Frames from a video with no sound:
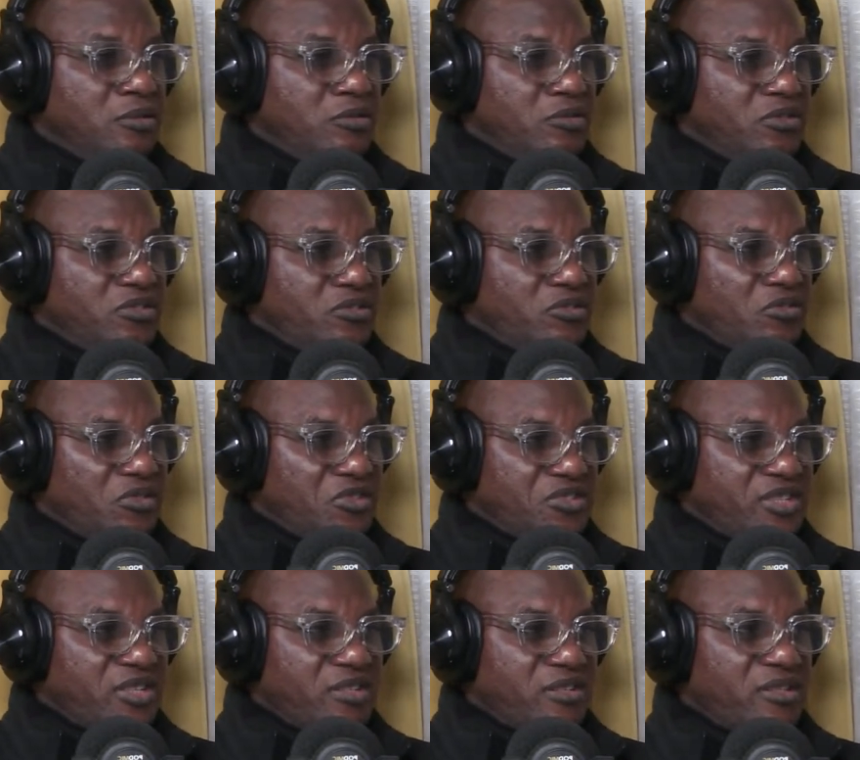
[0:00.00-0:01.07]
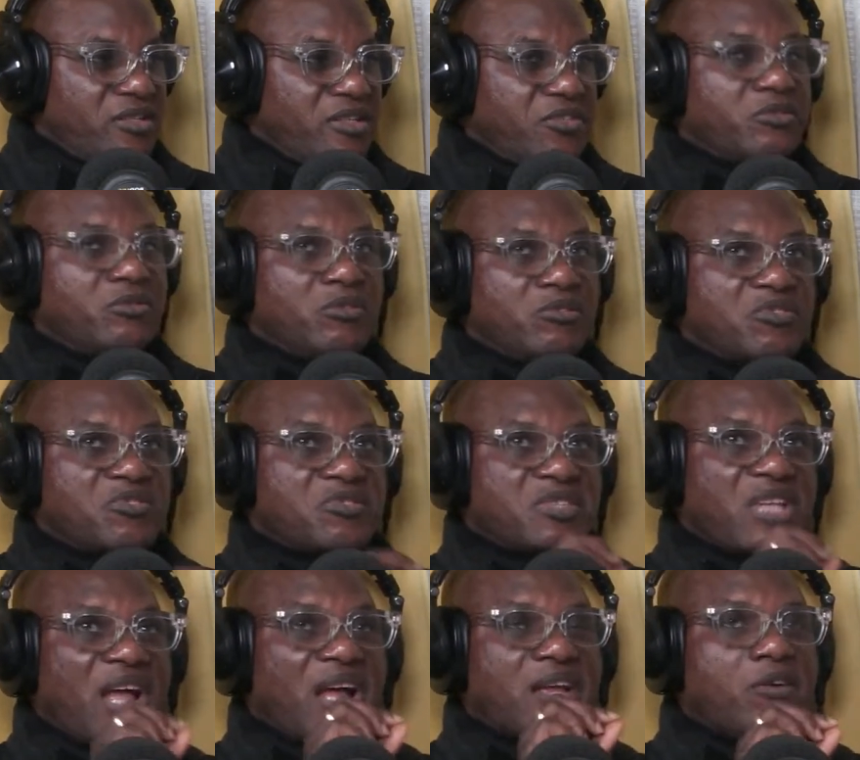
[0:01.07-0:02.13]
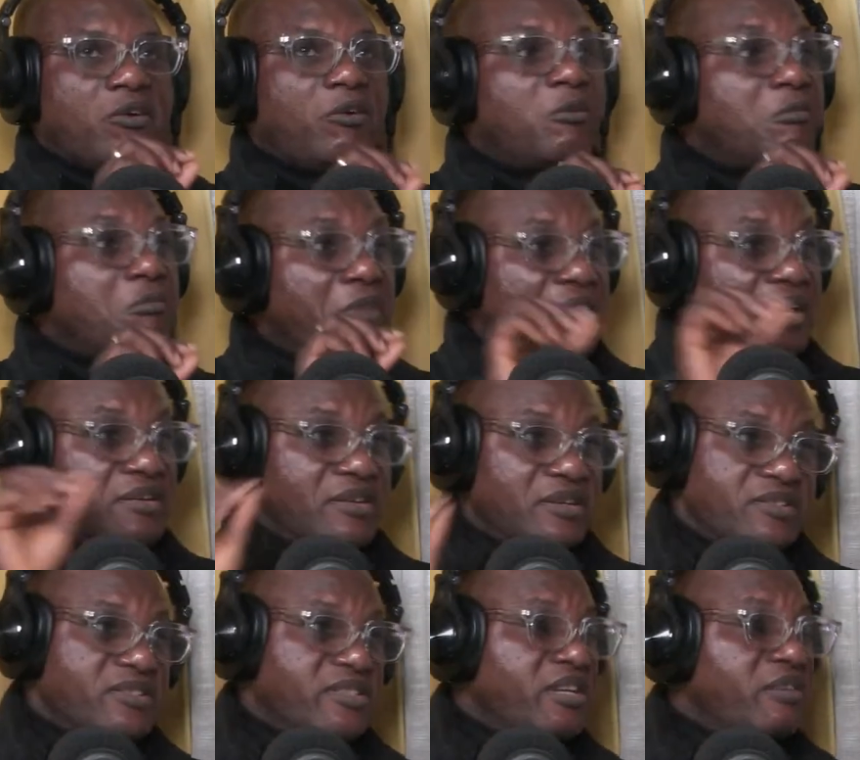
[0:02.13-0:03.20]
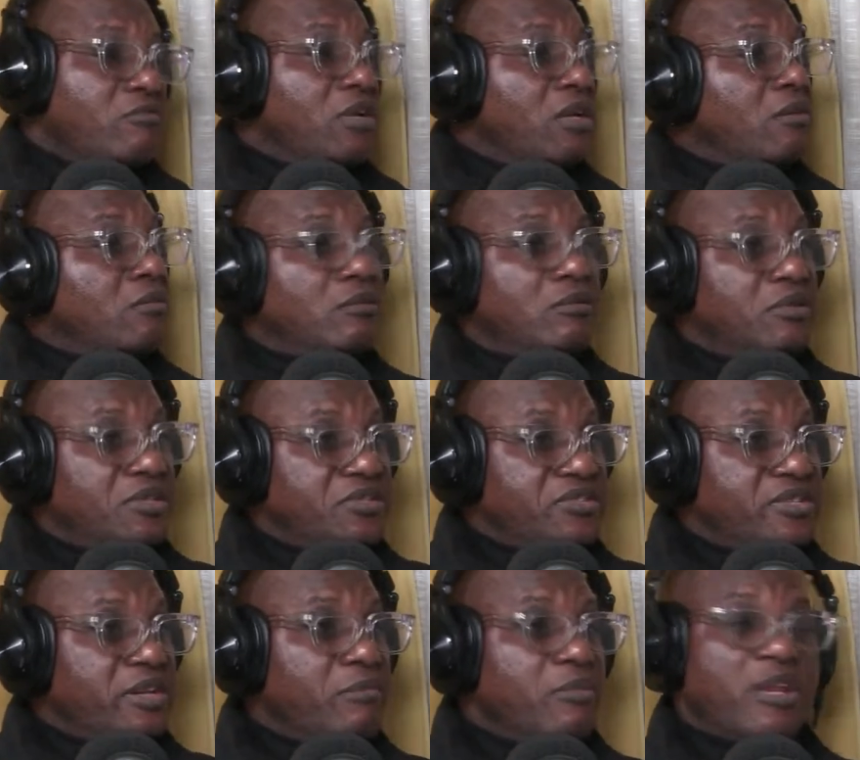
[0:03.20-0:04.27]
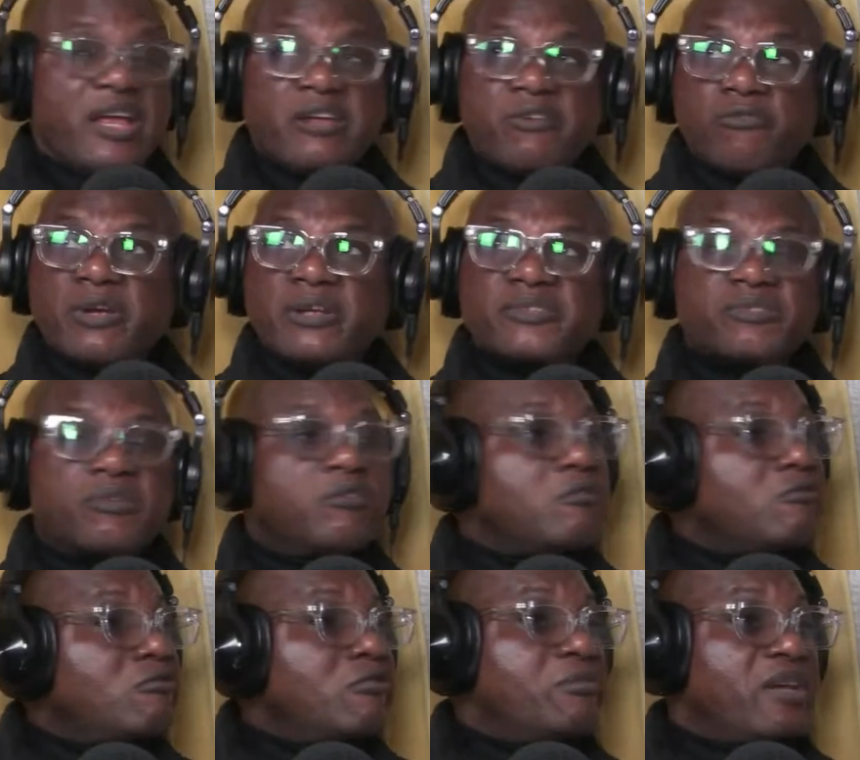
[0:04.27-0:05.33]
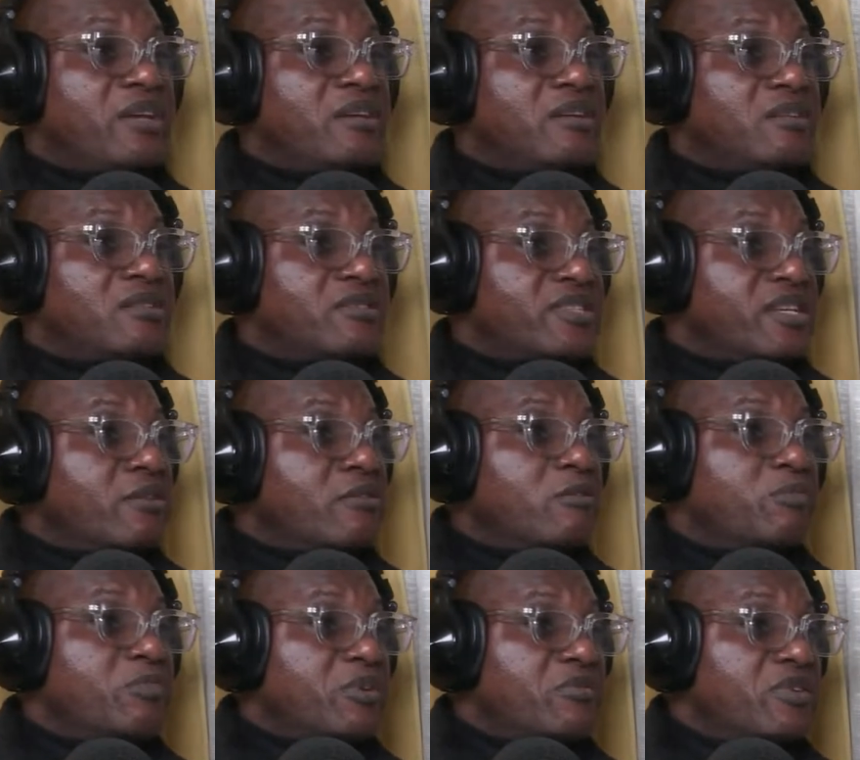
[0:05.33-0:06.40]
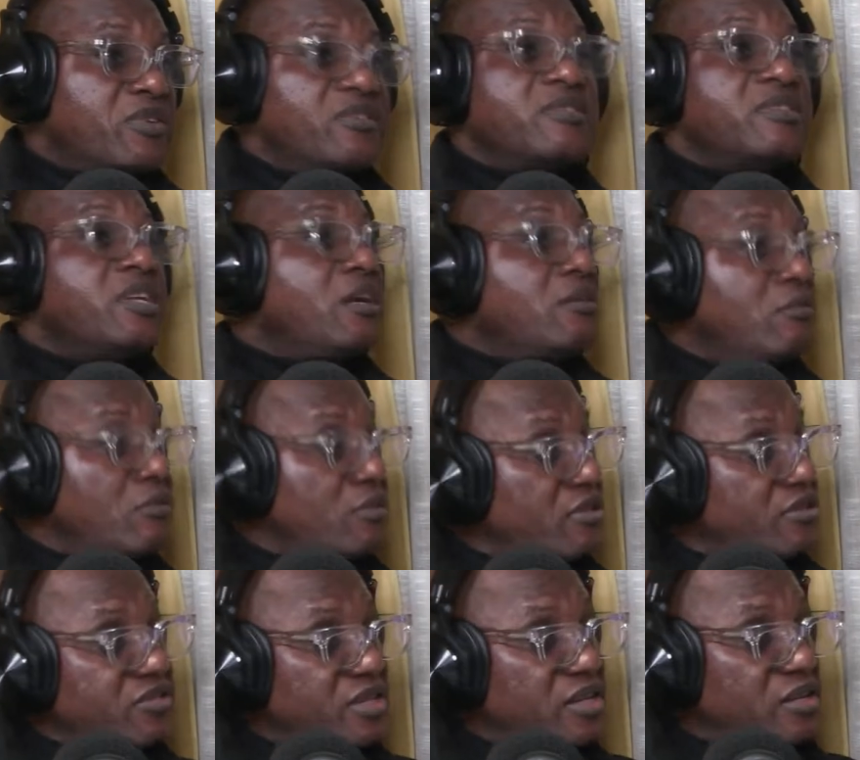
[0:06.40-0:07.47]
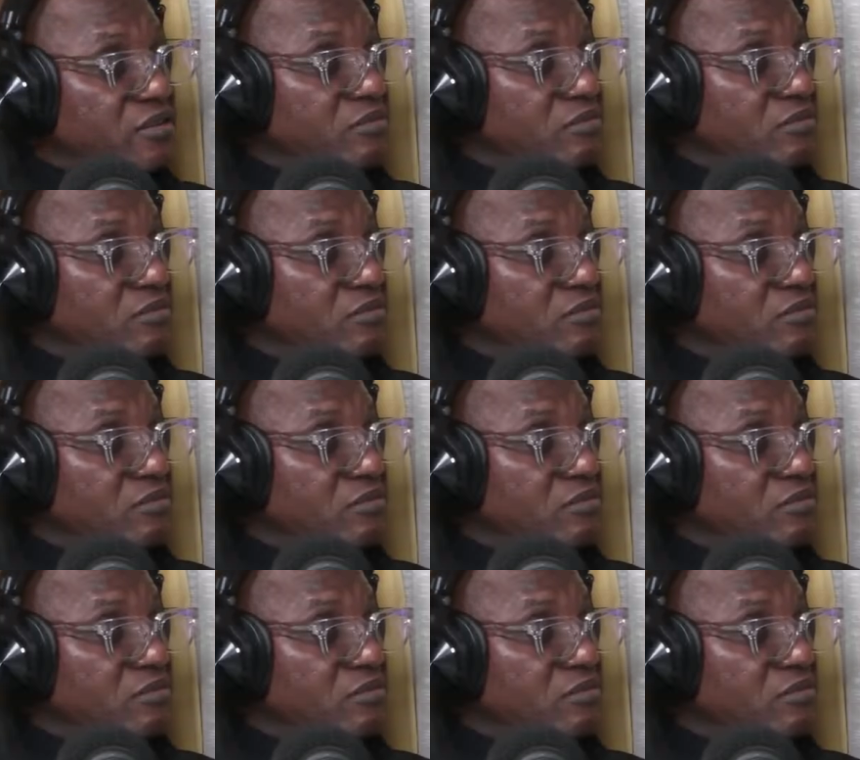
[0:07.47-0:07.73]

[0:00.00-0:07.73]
Understand? They should not tag all men the same. We are not the same. Likewise, all women, single parents, they are not the same.